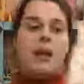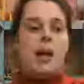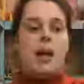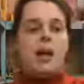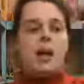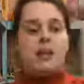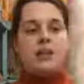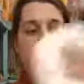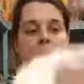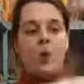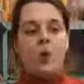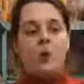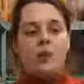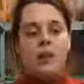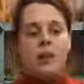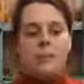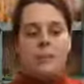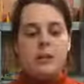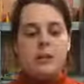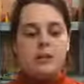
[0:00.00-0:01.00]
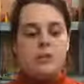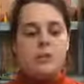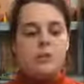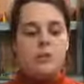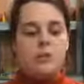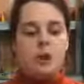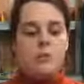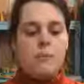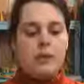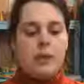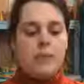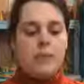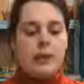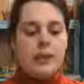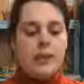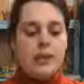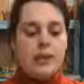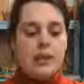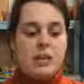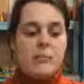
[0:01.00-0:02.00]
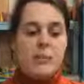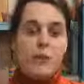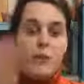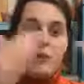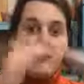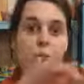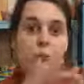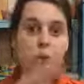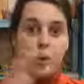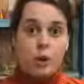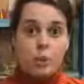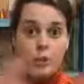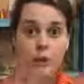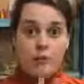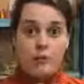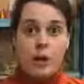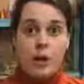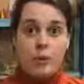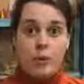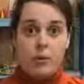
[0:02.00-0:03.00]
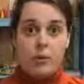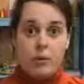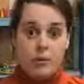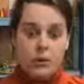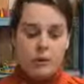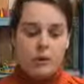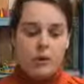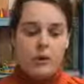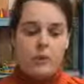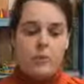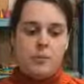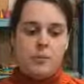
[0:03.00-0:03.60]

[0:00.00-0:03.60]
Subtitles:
and the whole nappy just goes round baby, and then you put a waterproof wrap over the top.